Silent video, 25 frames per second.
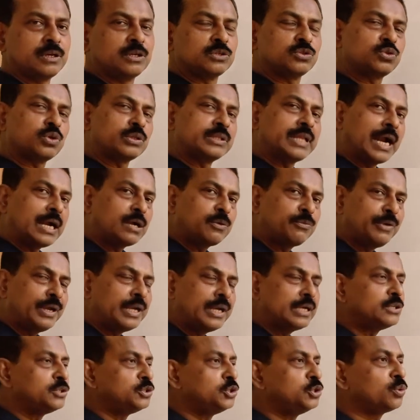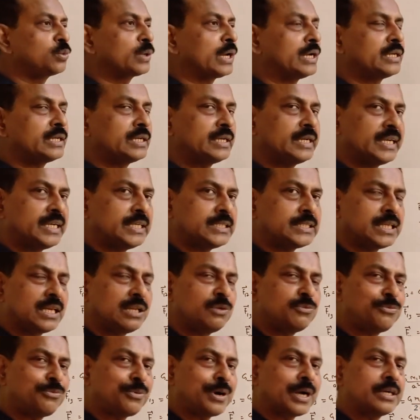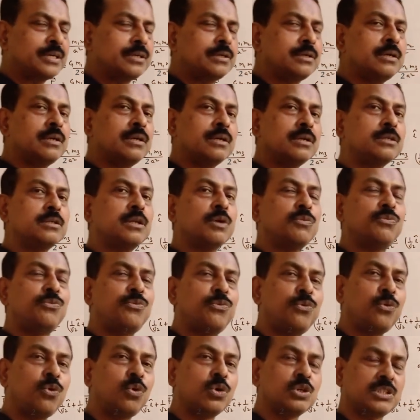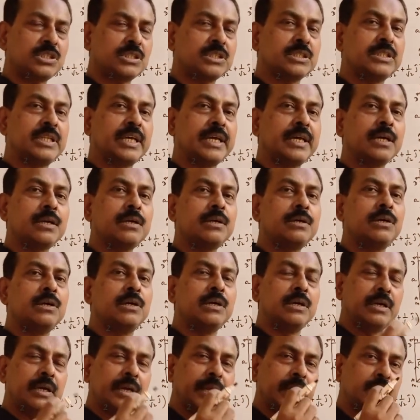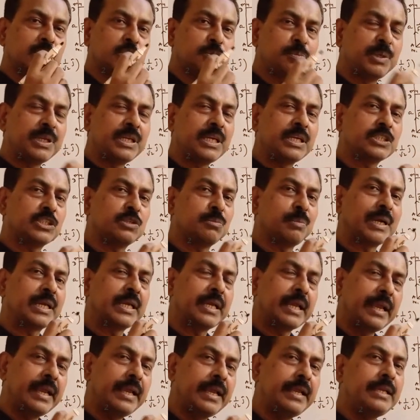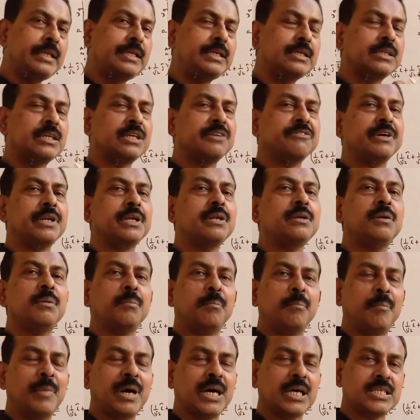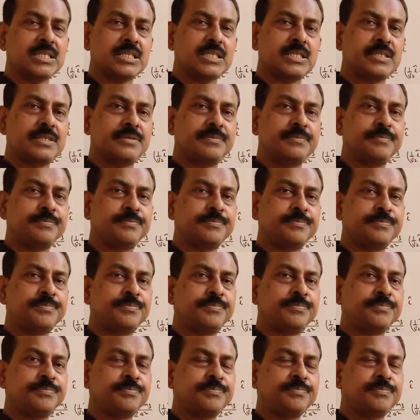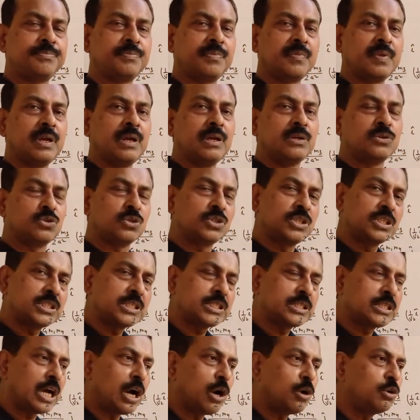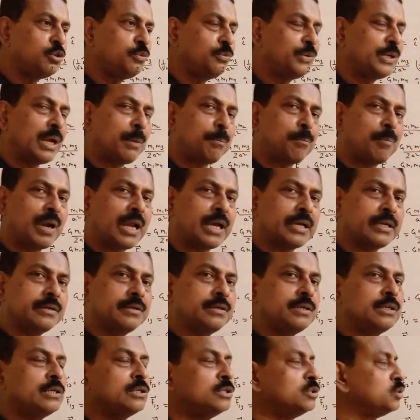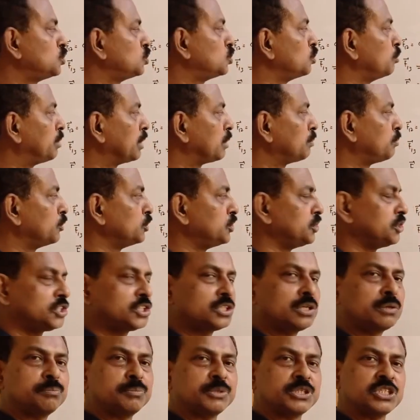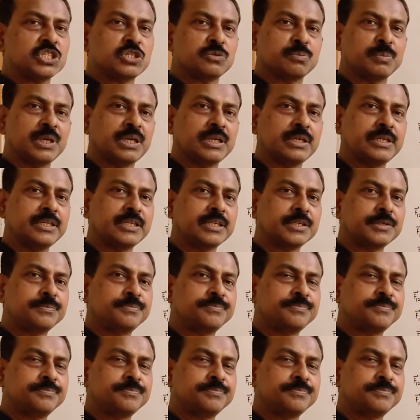So that way you can easily find the force there experienced by any given mass. So this is how we apply superposition principle here.